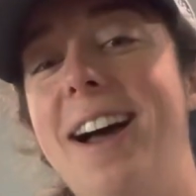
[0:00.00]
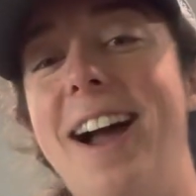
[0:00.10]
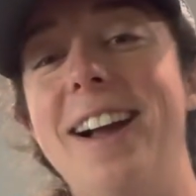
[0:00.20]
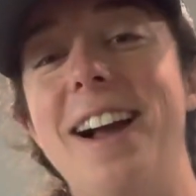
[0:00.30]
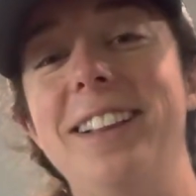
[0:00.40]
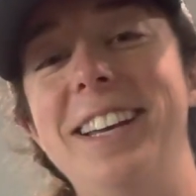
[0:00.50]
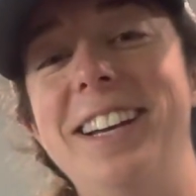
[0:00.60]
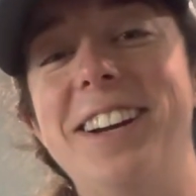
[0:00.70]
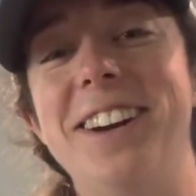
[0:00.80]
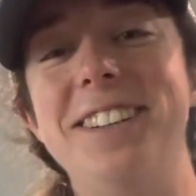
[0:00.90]
I highly
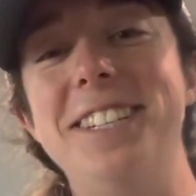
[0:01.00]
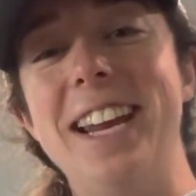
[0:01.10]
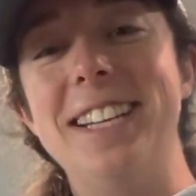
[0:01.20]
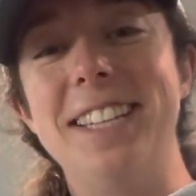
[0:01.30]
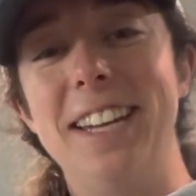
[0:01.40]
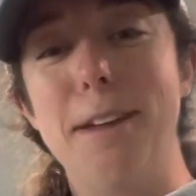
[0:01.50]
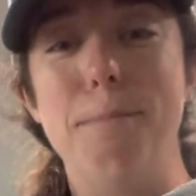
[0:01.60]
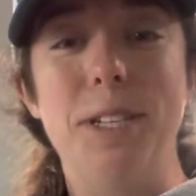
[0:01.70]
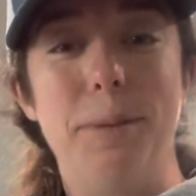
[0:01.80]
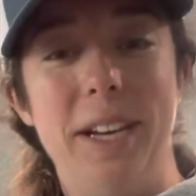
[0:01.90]
encourage tasting
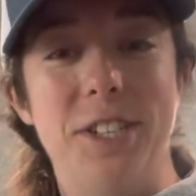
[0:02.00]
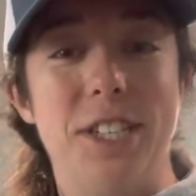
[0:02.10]
in between